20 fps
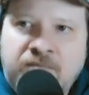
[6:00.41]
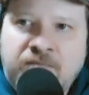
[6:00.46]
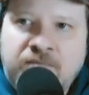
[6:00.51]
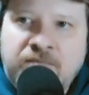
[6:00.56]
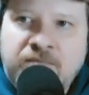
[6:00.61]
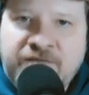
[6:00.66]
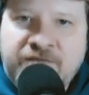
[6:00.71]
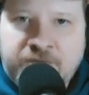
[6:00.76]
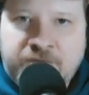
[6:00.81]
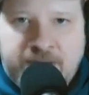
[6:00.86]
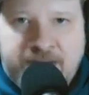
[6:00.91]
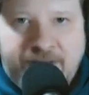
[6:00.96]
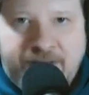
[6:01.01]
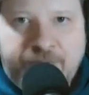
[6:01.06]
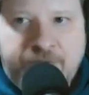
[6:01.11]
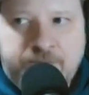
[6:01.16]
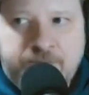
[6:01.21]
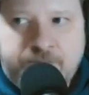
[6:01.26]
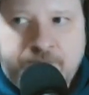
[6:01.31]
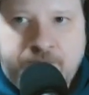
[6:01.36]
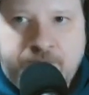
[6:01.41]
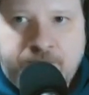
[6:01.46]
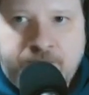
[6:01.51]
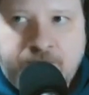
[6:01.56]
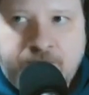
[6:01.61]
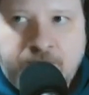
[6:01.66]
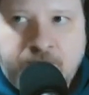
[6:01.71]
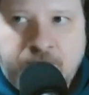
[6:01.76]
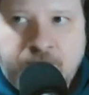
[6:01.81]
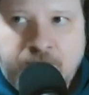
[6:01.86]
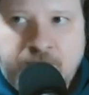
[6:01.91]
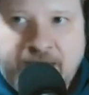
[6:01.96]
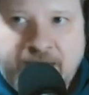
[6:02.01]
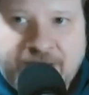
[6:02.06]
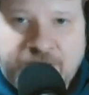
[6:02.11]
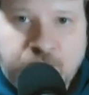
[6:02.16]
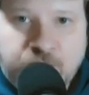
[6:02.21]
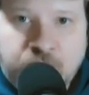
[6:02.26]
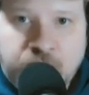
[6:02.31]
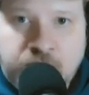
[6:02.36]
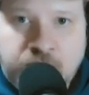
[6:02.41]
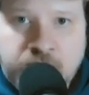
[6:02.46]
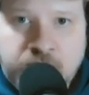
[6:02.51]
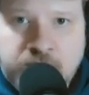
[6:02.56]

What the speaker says: never mind the actual